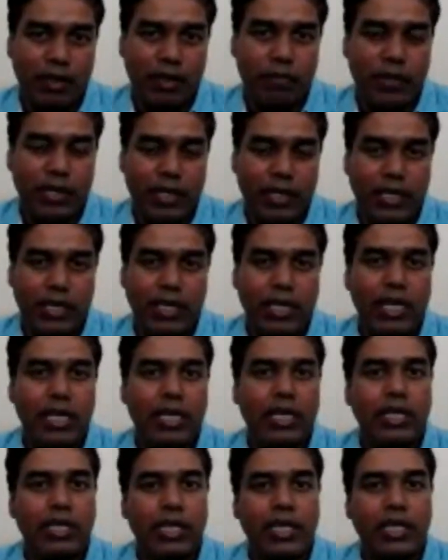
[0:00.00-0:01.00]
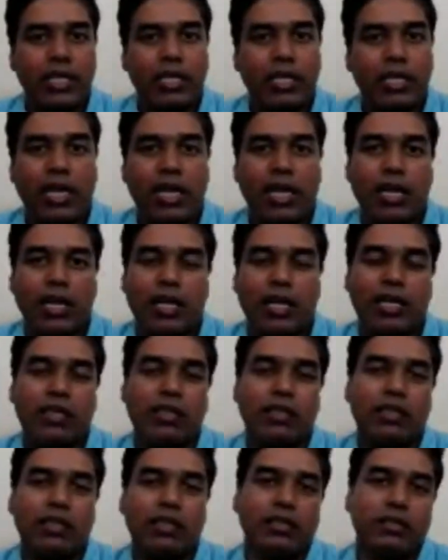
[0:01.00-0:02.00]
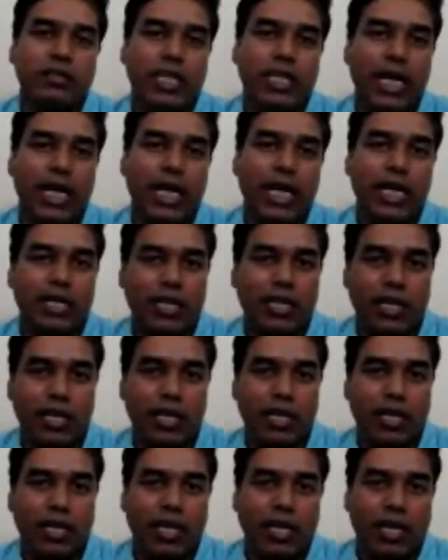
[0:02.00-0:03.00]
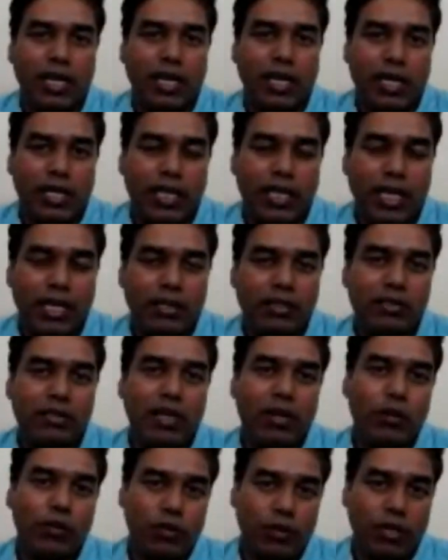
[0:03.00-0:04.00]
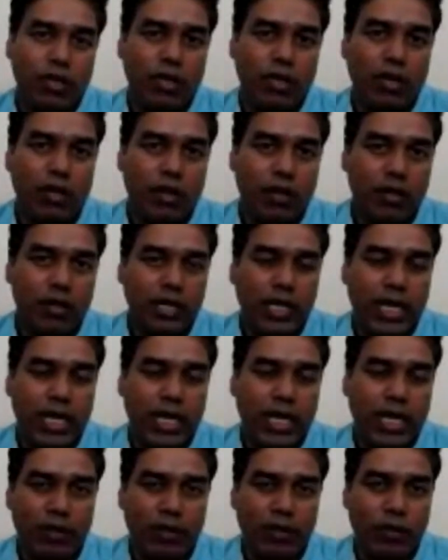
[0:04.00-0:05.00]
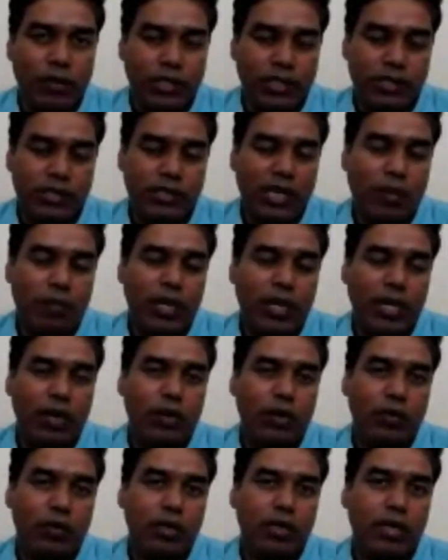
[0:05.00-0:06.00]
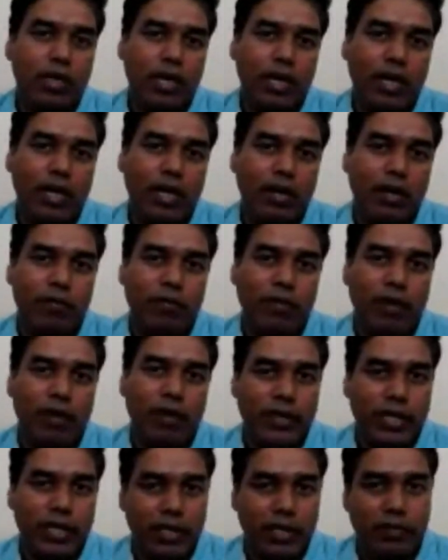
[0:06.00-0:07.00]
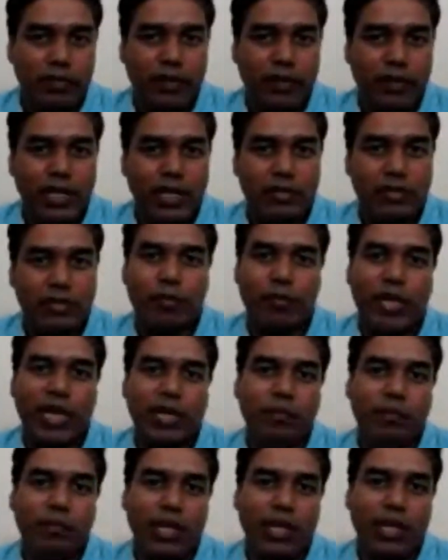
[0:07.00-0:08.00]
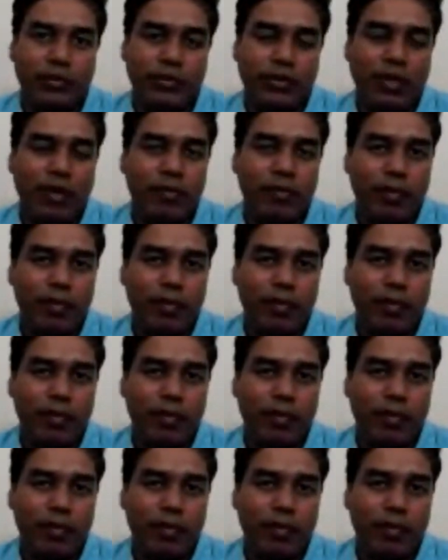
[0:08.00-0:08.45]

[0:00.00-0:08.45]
that sound or that echo which is coming out from the defects might be absorbed by the material itself. Okay?